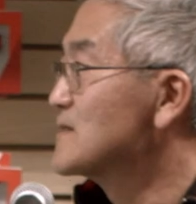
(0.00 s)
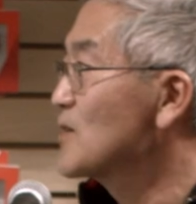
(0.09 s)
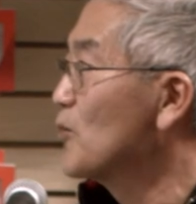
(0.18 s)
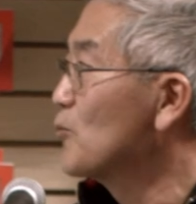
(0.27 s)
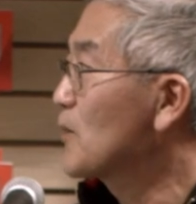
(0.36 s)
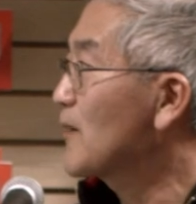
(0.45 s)

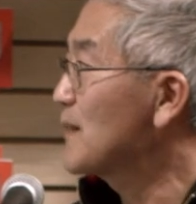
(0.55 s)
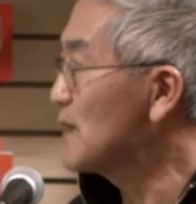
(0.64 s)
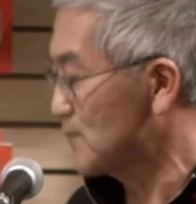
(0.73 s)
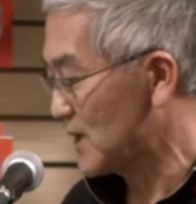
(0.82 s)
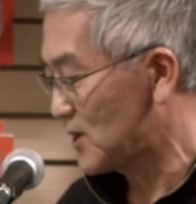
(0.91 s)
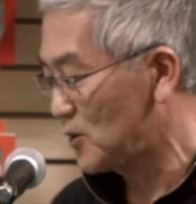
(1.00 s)
So what do I mean
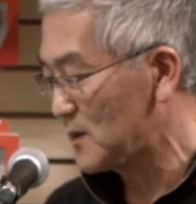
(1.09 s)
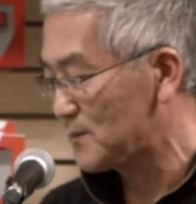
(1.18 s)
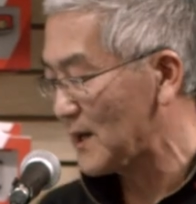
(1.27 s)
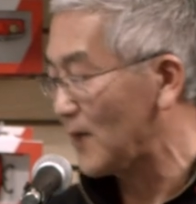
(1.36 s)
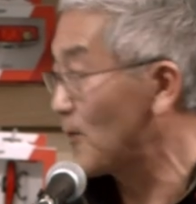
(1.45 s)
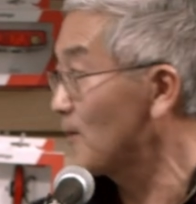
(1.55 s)
by human
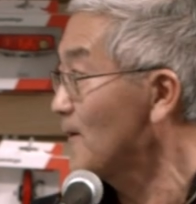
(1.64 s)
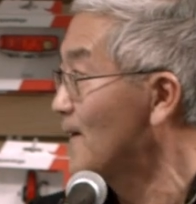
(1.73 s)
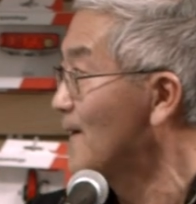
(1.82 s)
power?